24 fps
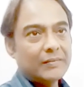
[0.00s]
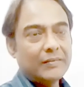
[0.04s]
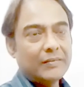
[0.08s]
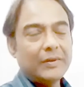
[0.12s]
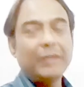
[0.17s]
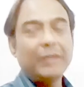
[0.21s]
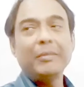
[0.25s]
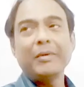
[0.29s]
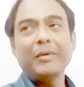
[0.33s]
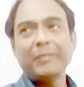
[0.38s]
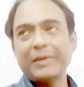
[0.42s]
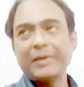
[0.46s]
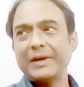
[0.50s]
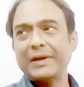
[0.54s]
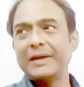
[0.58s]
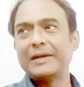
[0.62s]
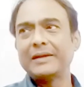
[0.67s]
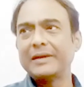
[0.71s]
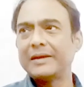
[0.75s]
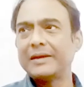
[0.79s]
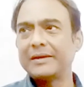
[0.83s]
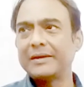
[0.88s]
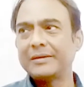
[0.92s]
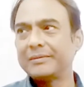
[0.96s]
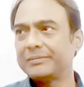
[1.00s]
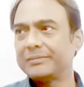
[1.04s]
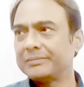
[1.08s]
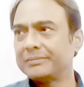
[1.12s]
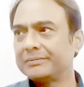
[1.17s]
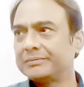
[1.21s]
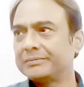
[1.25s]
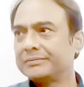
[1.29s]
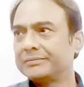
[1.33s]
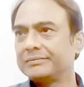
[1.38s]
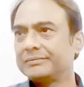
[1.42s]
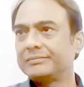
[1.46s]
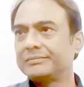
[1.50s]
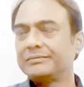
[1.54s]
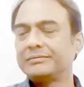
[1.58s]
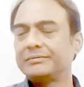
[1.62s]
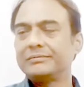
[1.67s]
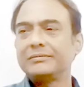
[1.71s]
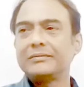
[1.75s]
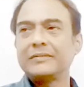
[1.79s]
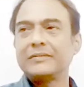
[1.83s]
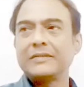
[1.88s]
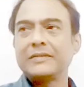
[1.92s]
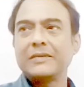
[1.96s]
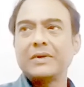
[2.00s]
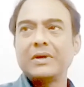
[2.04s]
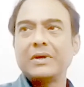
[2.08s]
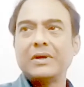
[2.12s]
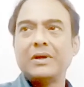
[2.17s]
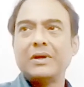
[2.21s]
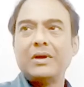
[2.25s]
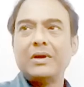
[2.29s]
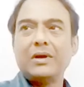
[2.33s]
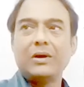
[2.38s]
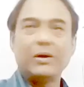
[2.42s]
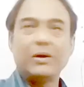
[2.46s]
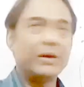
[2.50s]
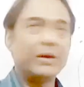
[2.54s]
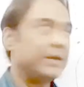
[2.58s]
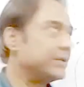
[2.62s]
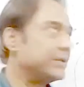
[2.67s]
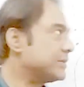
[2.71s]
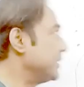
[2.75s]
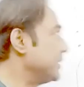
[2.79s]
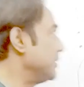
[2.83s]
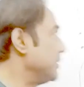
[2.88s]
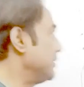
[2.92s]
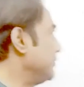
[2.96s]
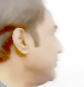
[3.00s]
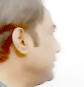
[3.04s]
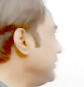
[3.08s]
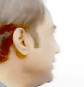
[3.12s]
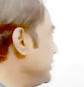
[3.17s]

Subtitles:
They may be like that. Or instead of